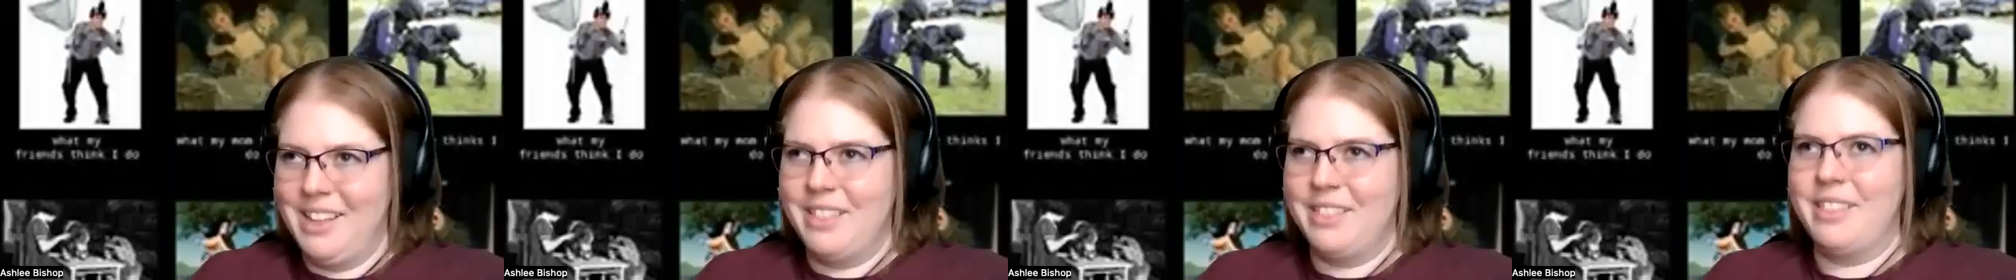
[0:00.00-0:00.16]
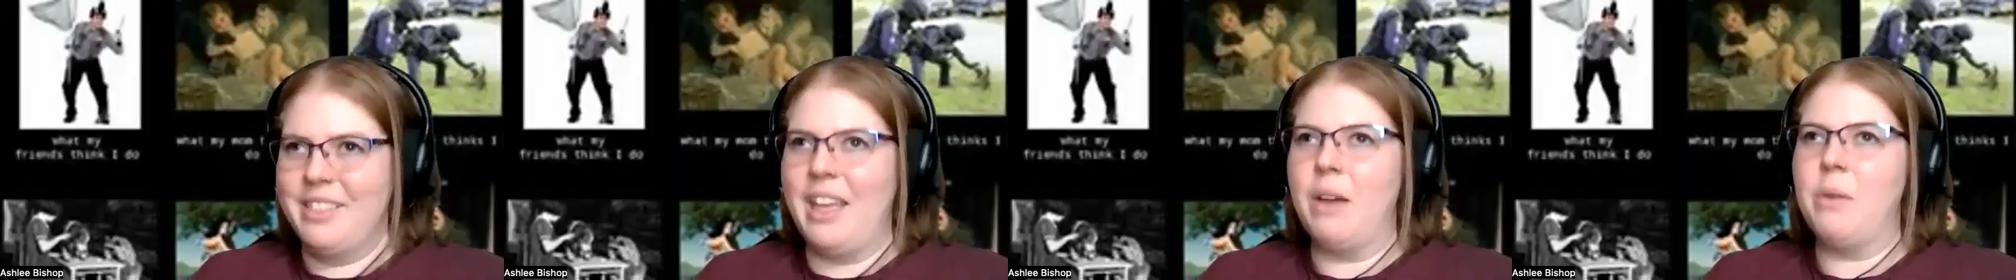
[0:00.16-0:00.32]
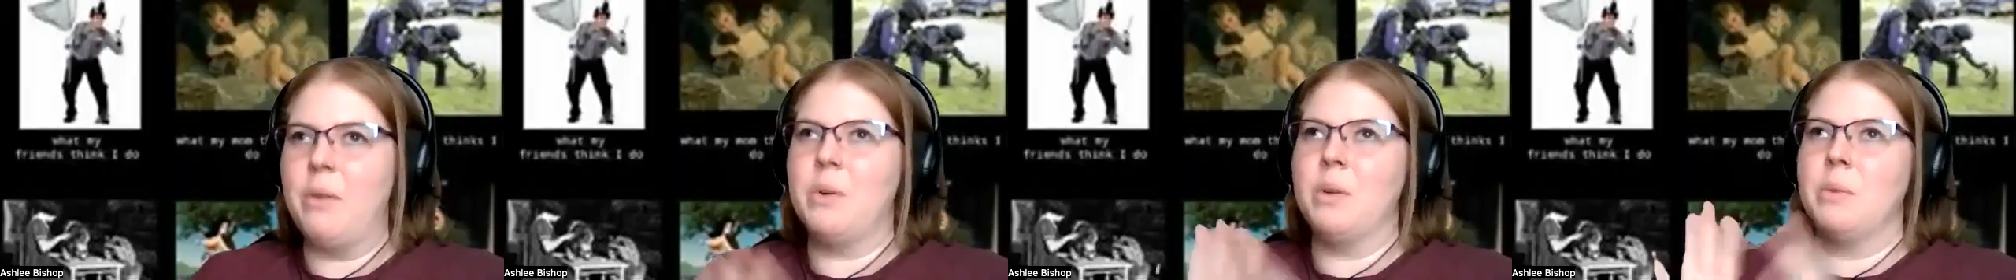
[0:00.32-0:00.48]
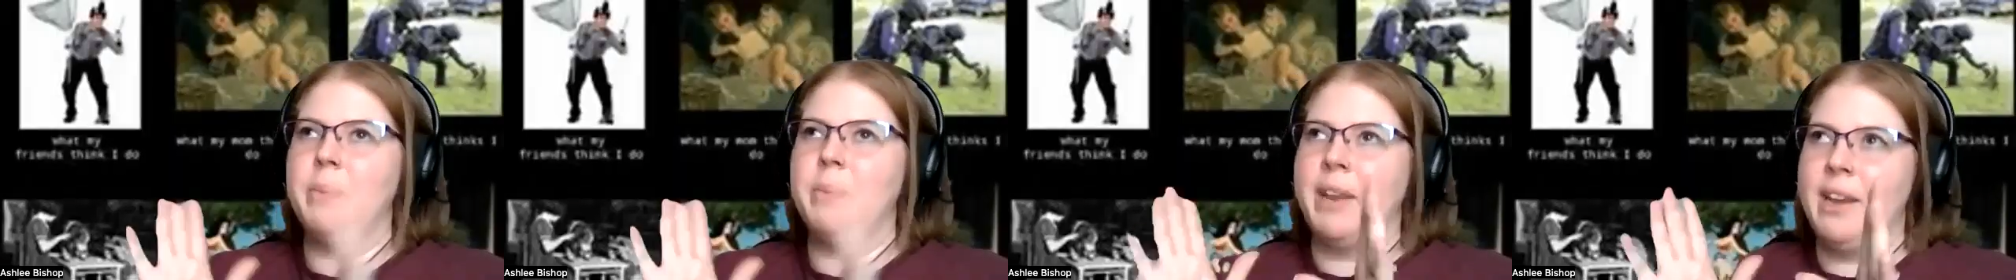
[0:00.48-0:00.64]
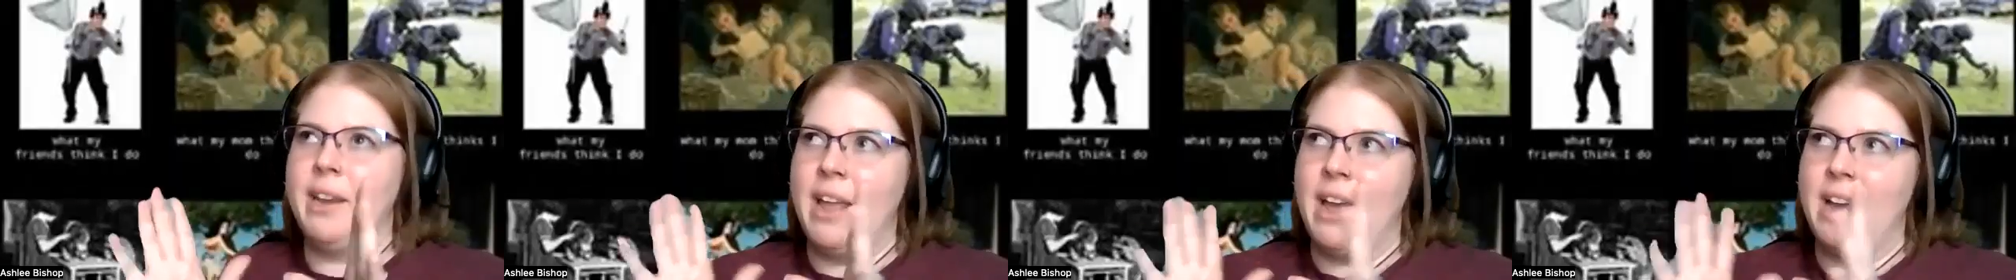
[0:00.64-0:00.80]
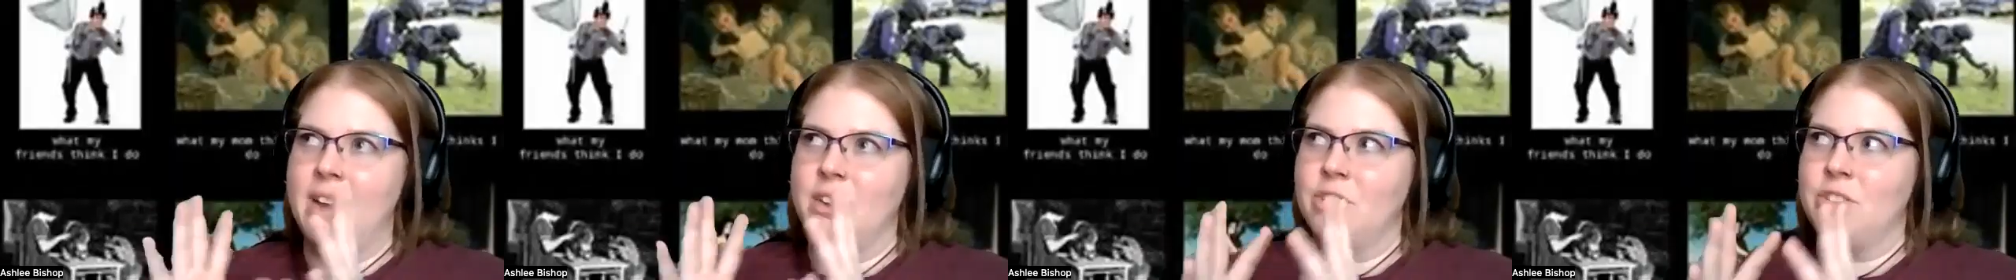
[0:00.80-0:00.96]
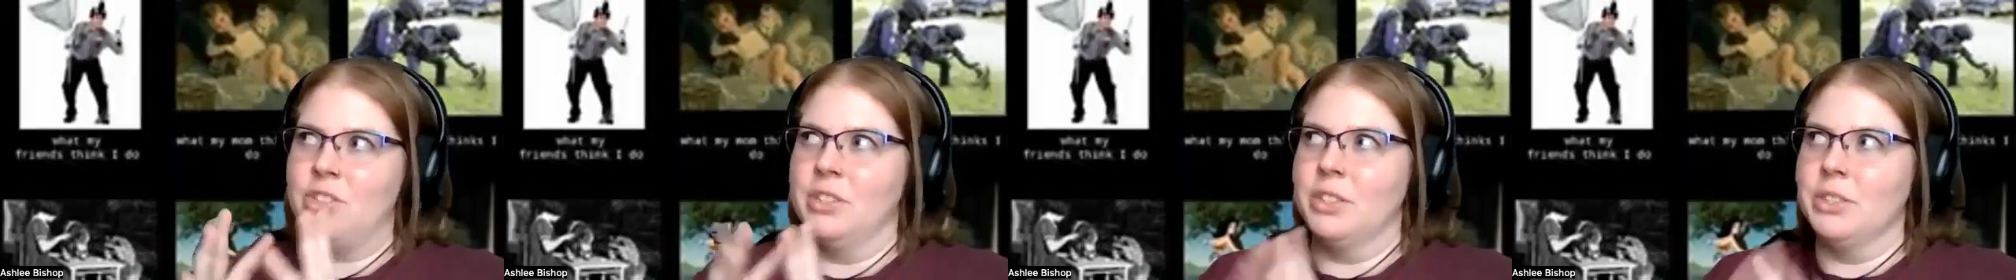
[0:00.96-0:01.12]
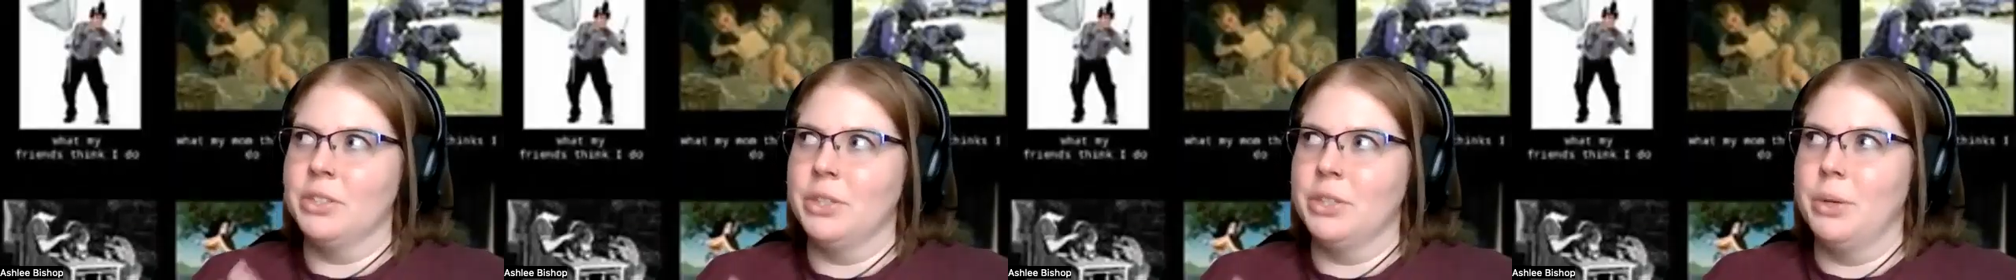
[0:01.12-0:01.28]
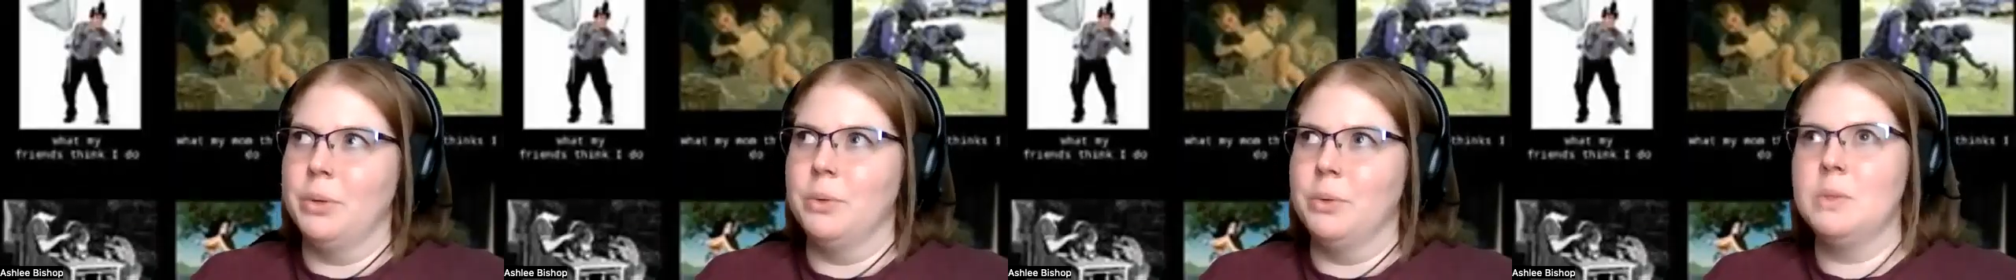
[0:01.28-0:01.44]
That one made
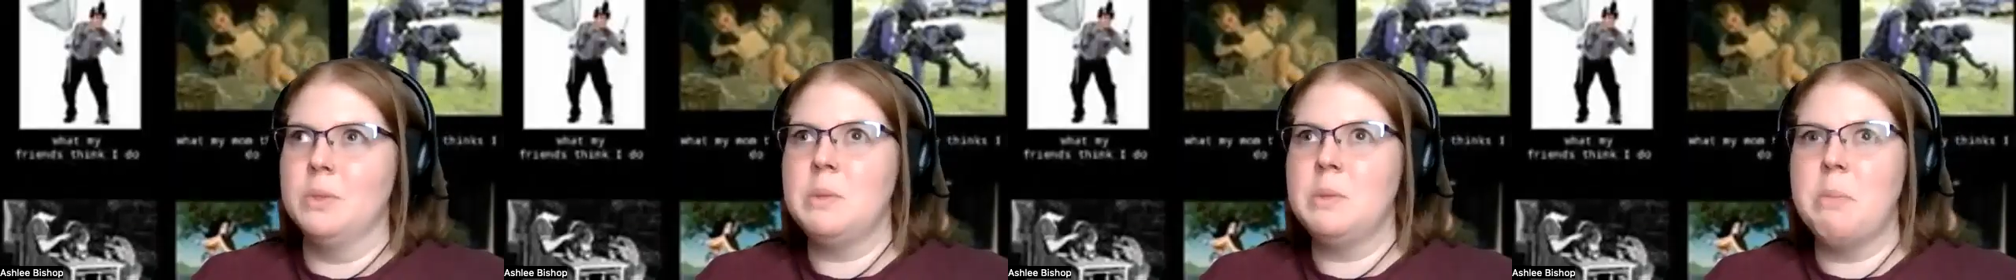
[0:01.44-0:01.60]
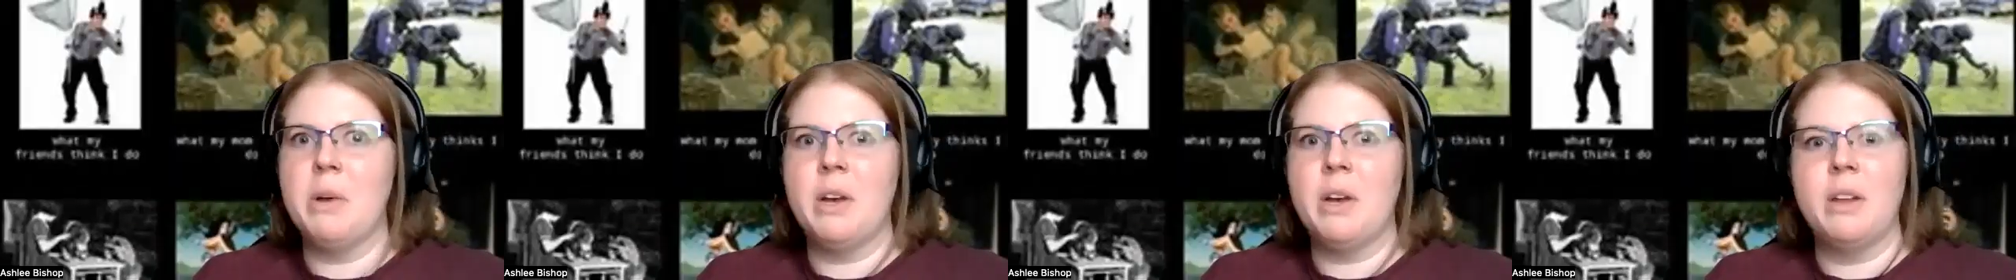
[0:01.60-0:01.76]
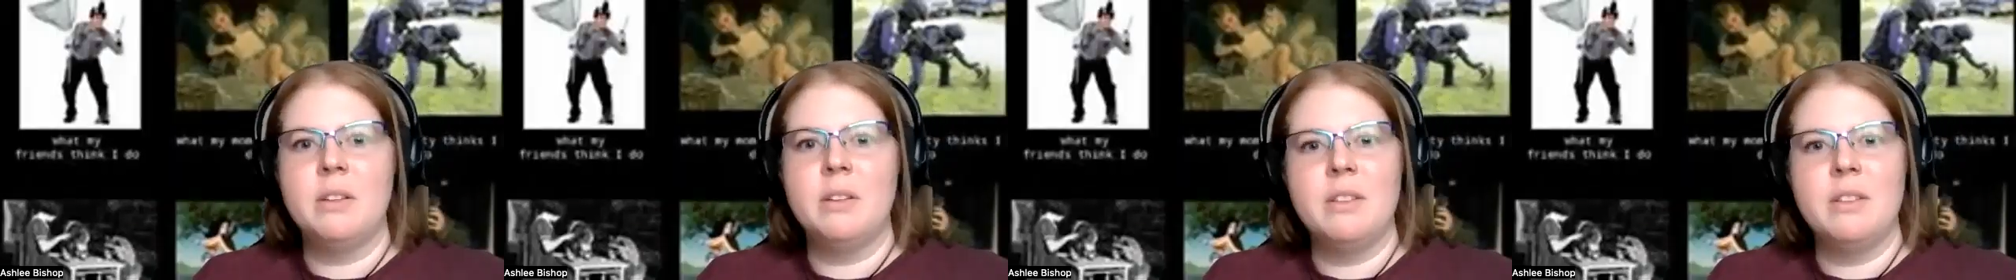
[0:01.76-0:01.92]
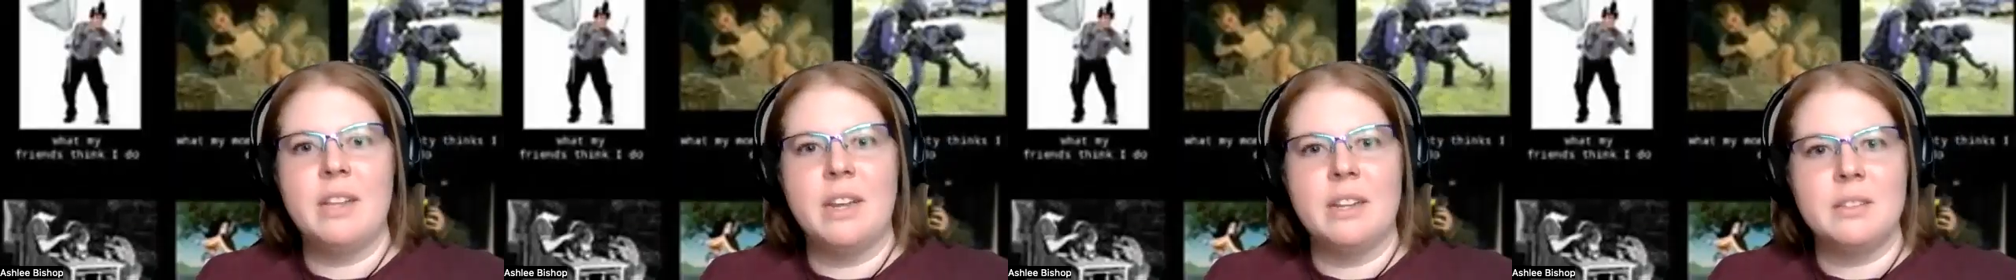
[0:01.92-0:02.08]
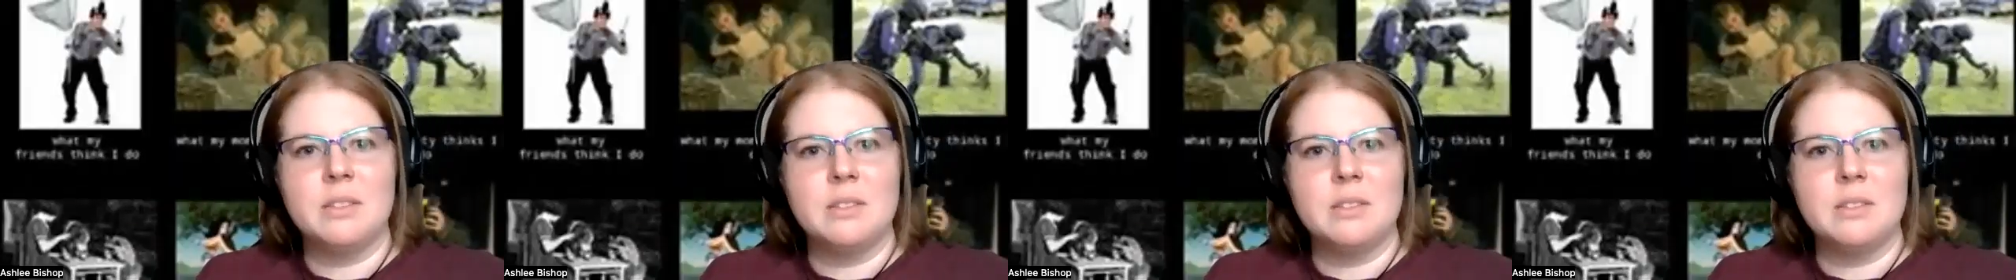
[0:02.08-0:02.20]
national news, but that's